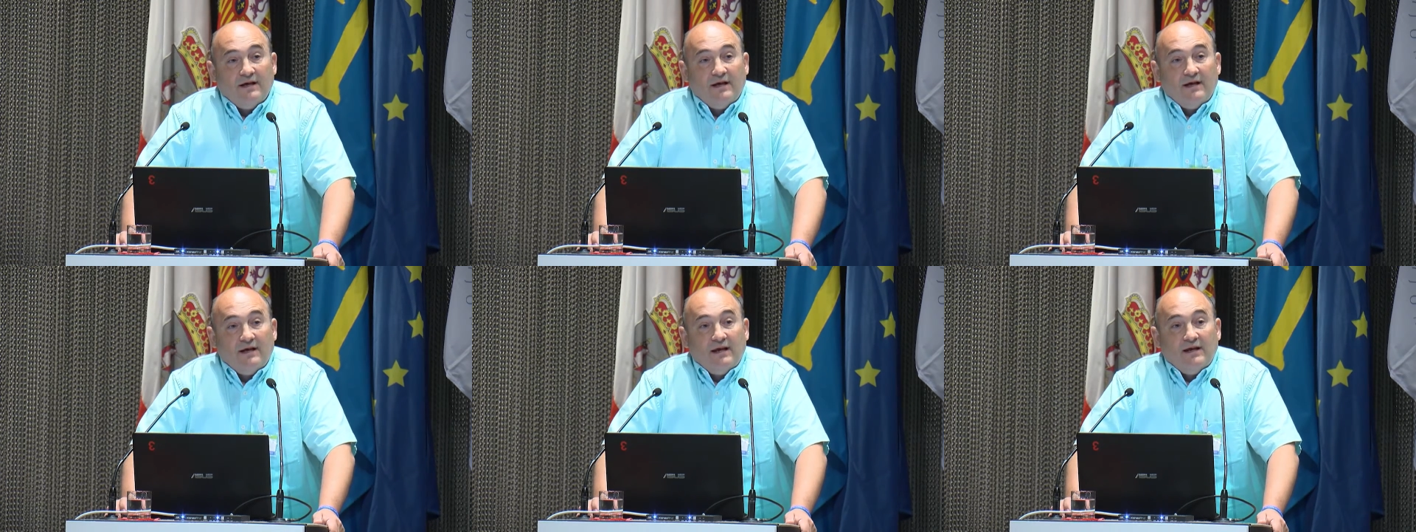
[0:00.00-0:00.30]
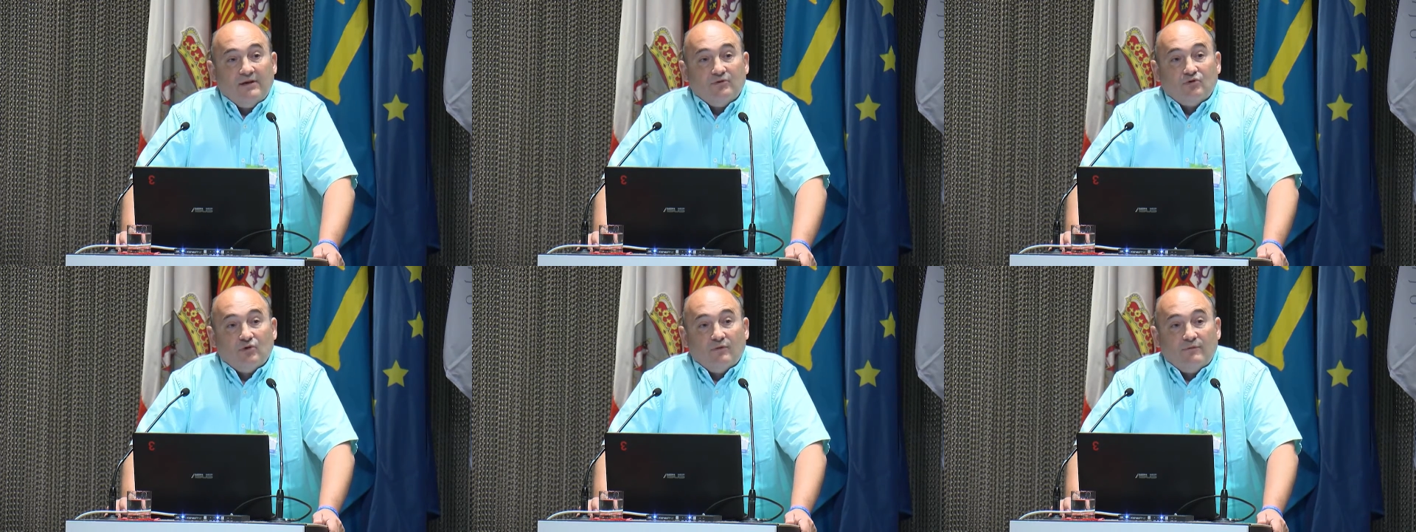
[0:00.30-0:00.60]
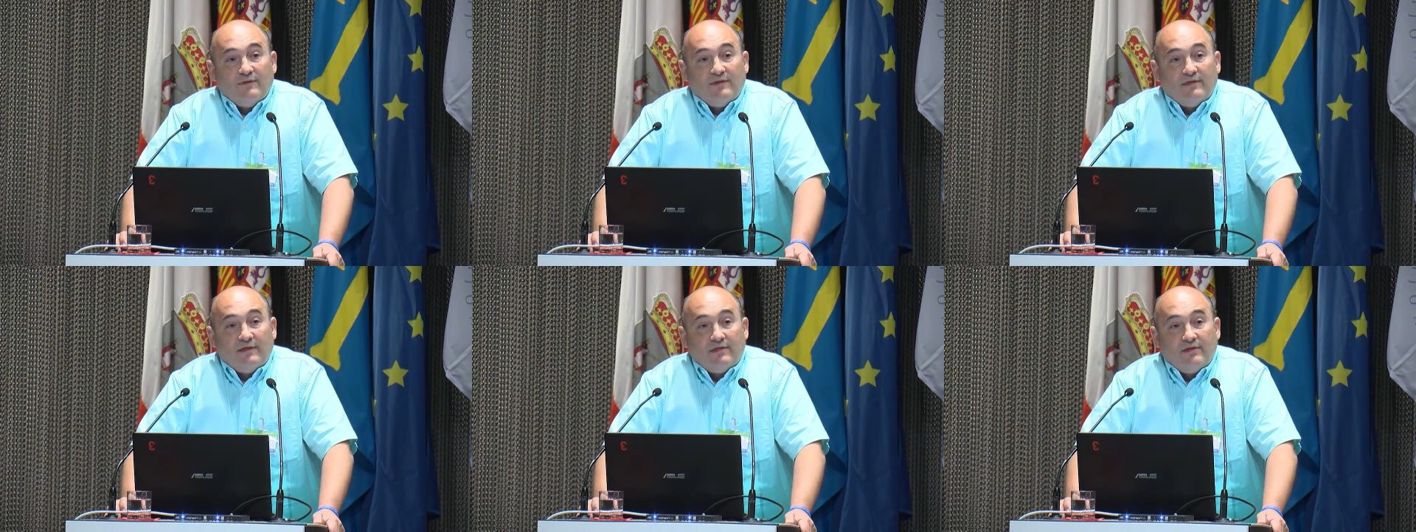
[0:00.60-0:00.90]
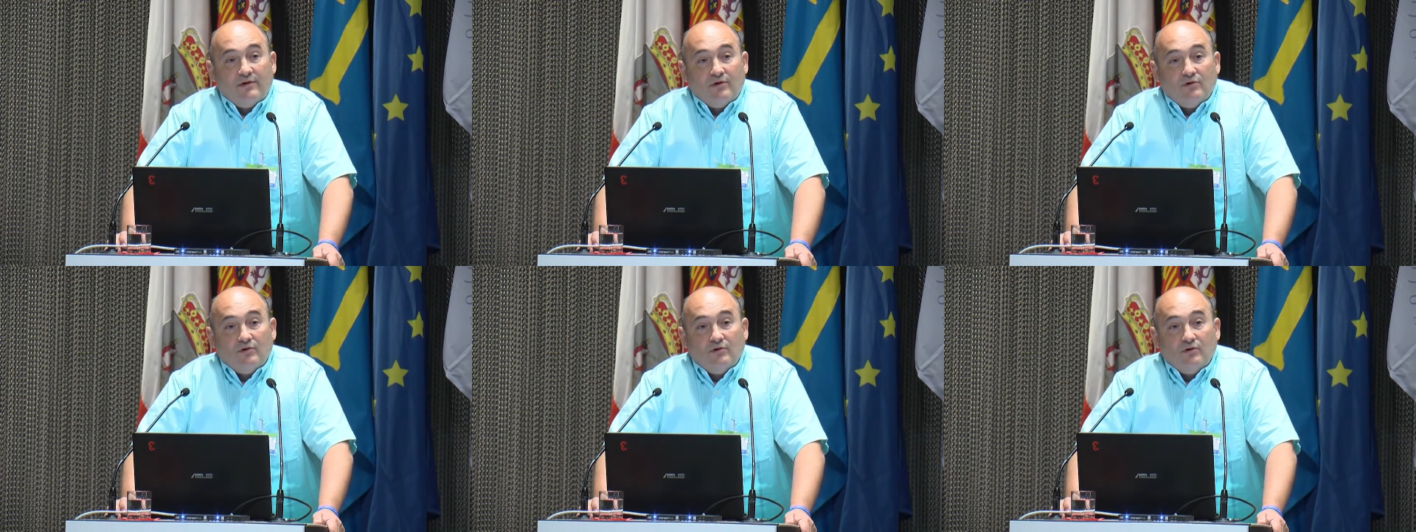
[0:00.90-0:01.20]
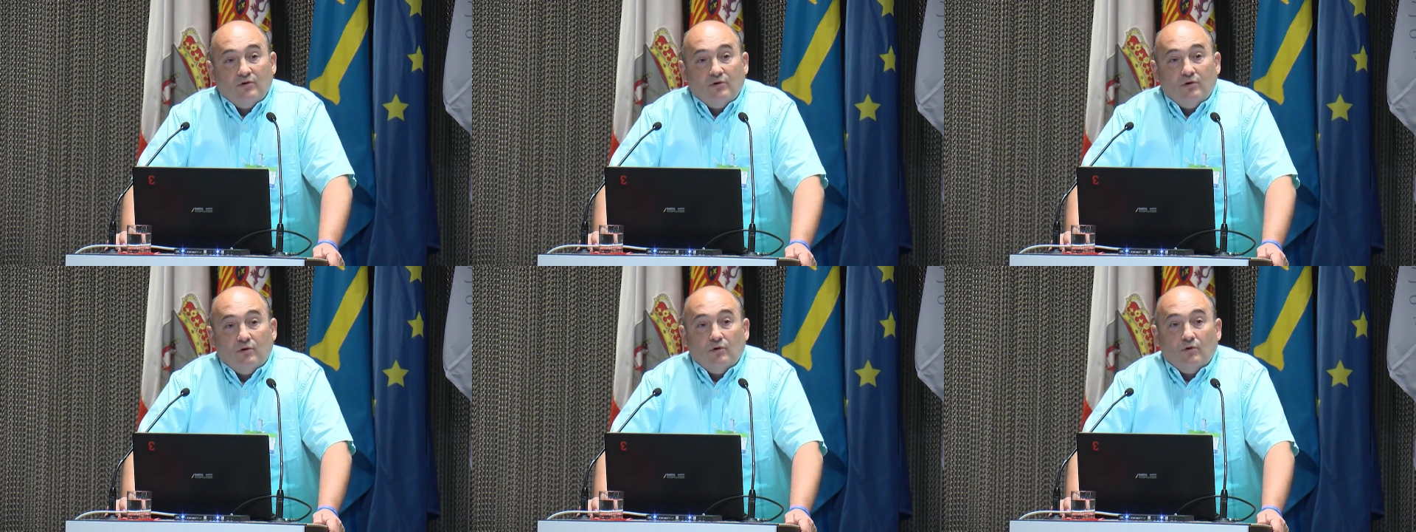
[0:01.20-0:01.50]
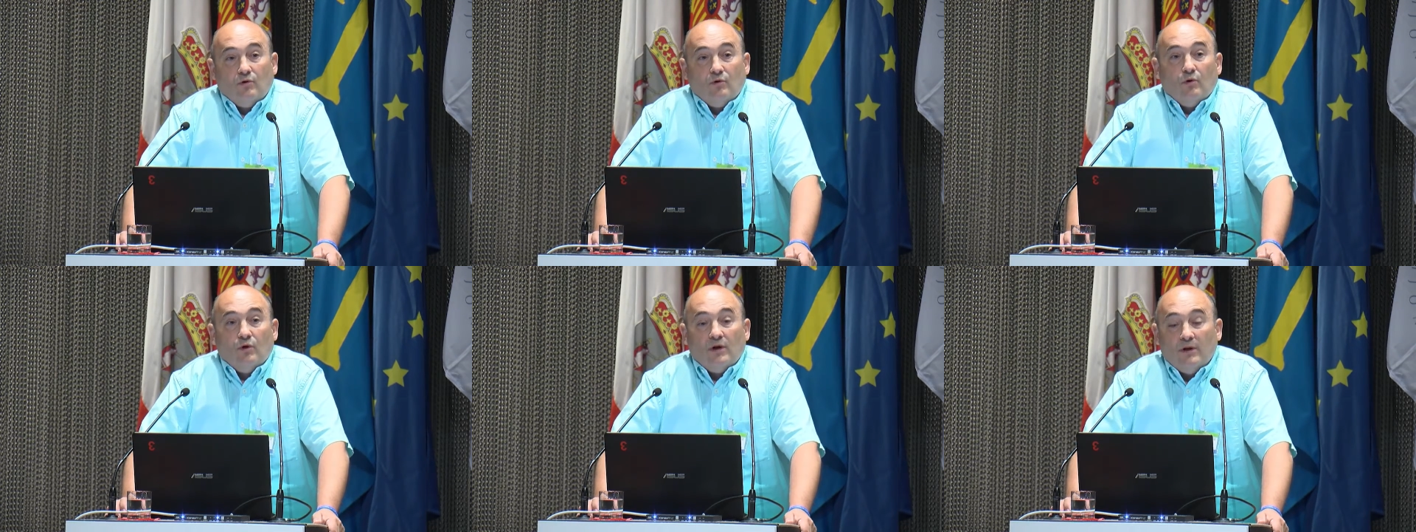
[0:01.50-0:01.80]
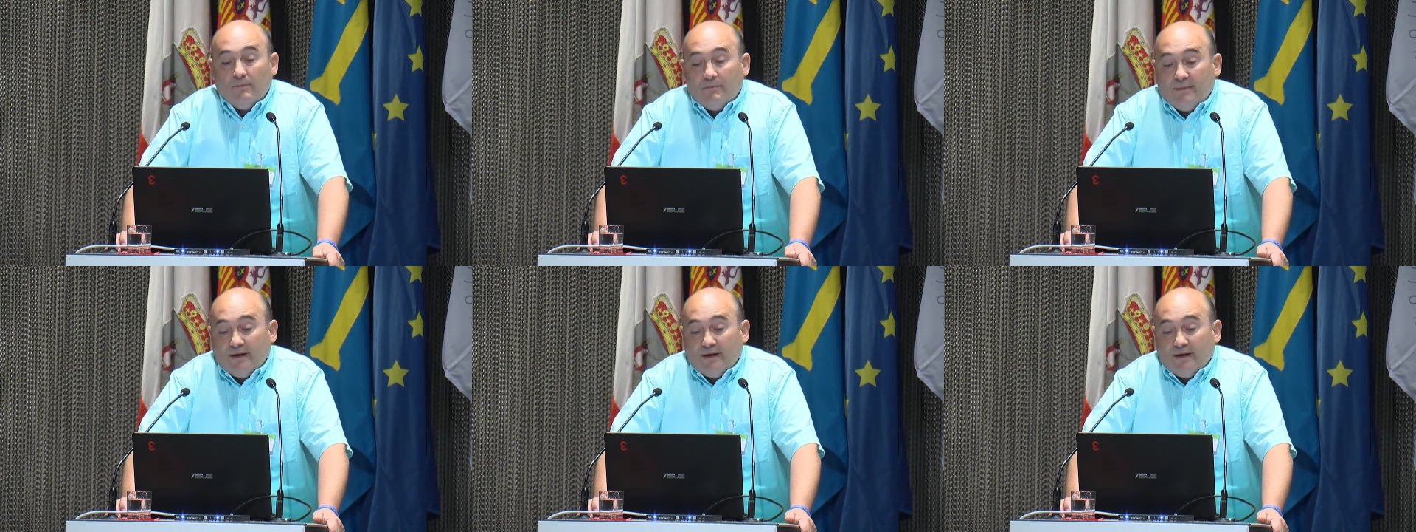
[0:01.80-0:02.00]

I'm not just talking about pollution,